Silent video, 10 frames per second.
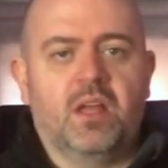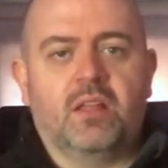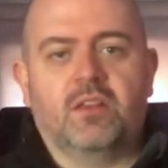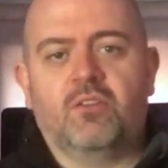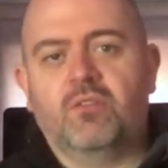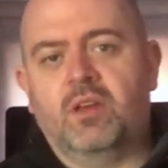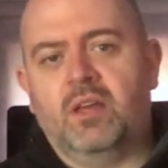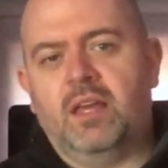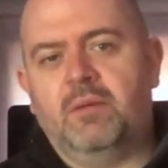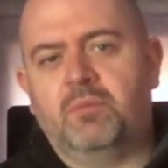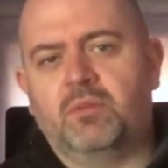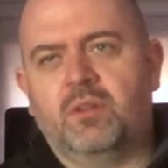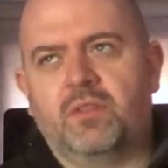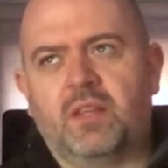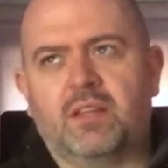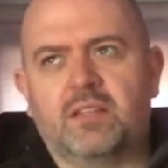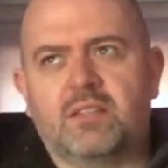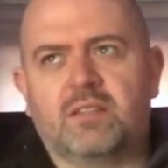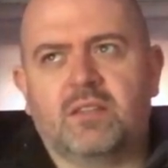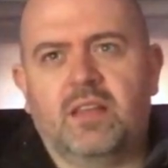Now April, I think
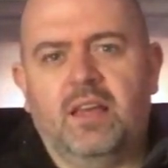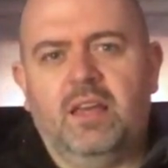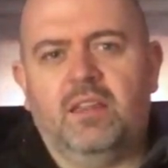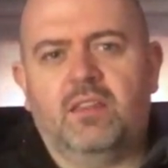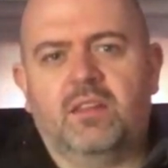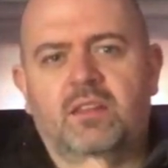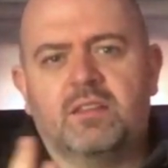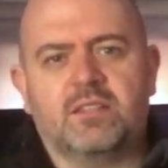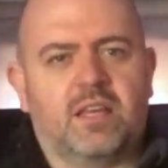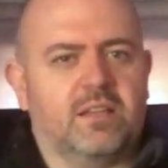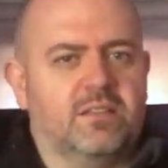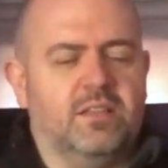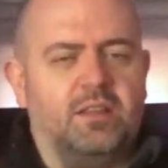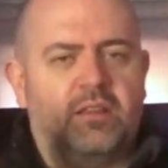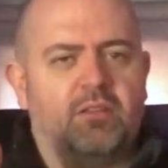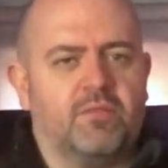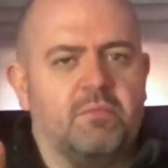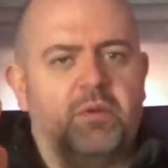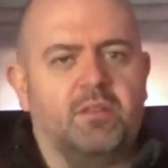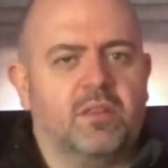it's the 8th to the 16th of the
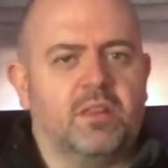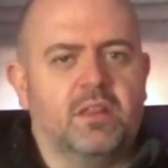month.